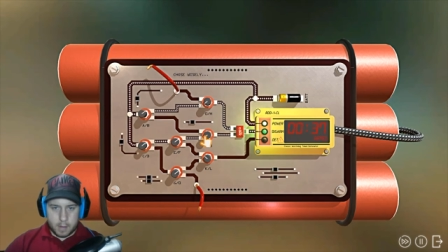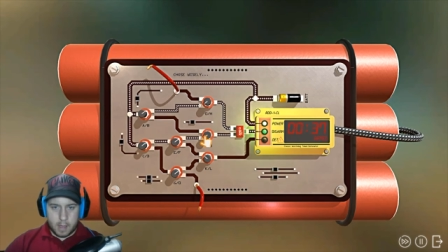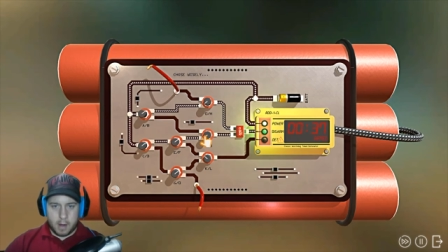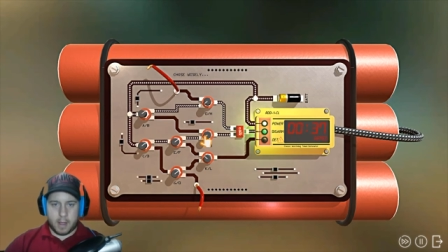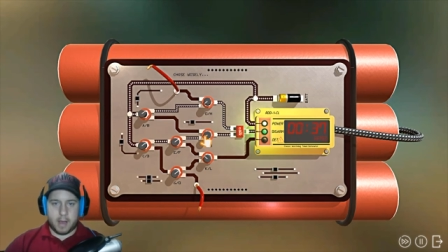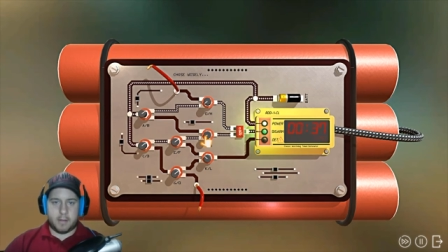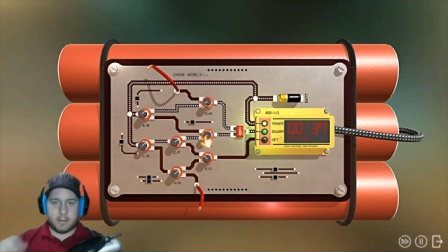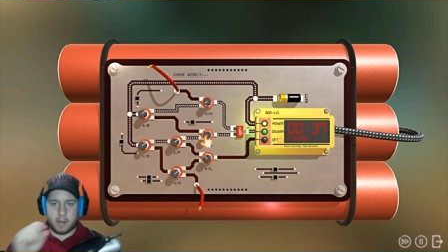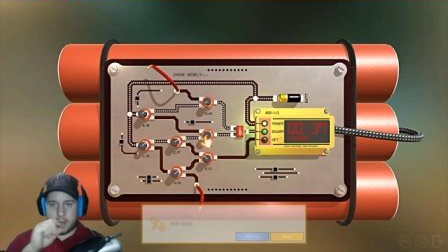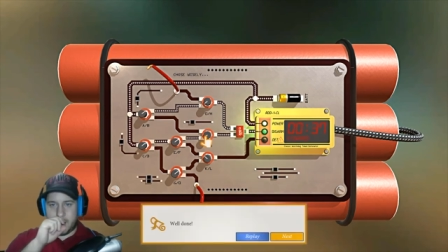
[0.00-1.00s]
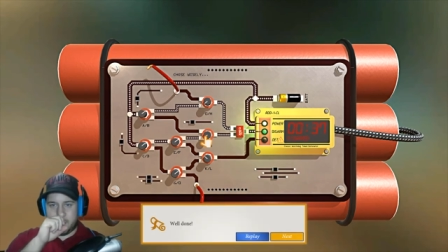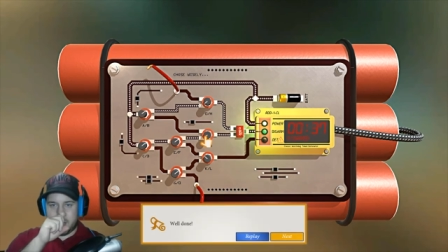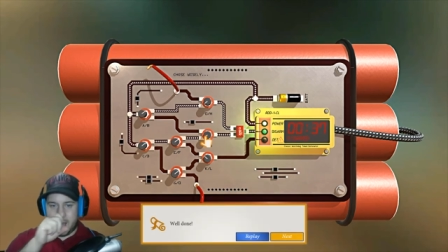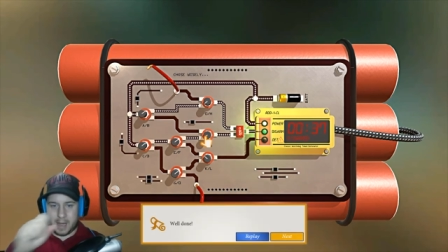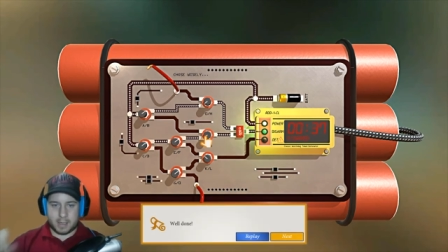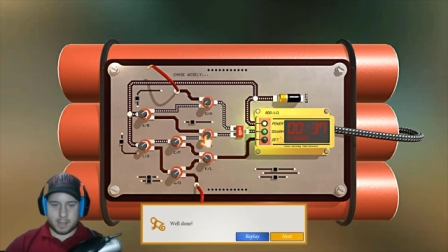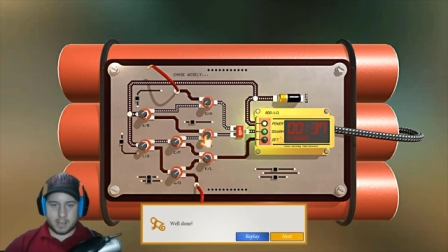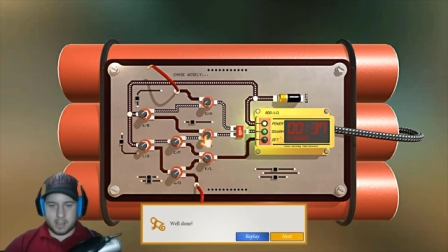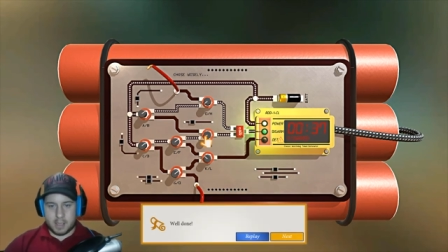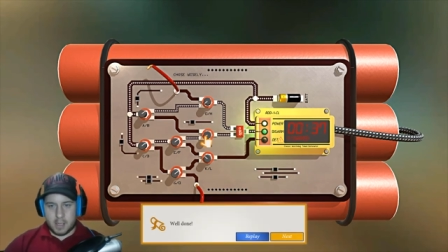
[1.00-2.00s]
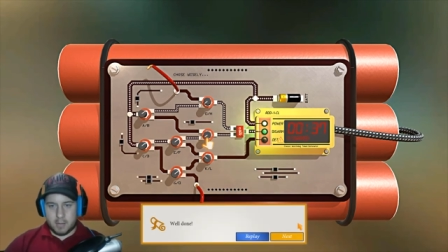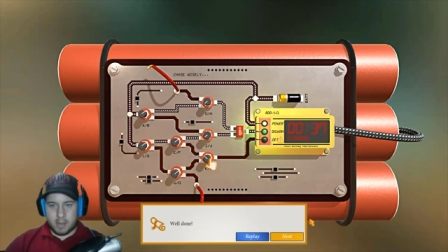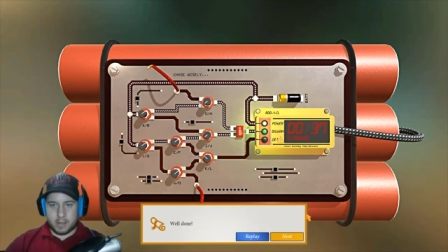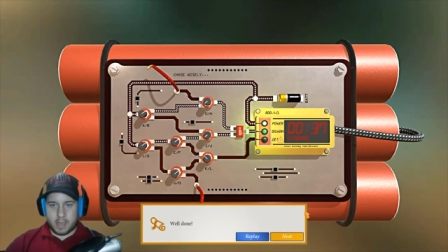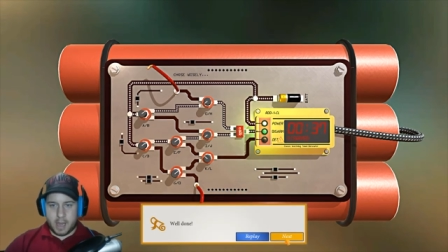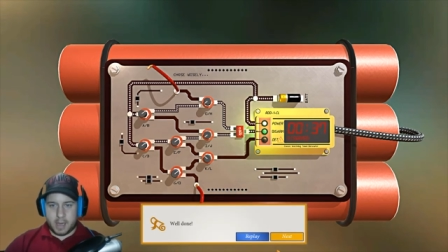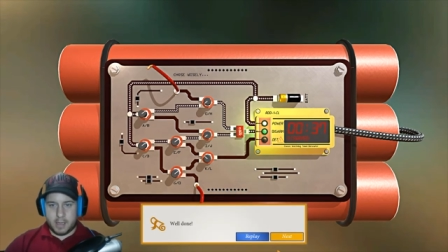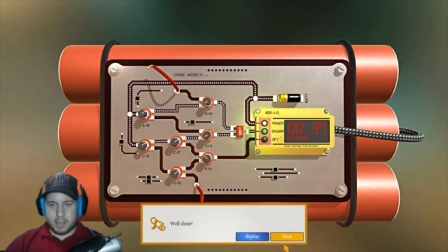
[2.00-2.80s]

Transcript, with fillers: There you go. Okay, we got it. Well done.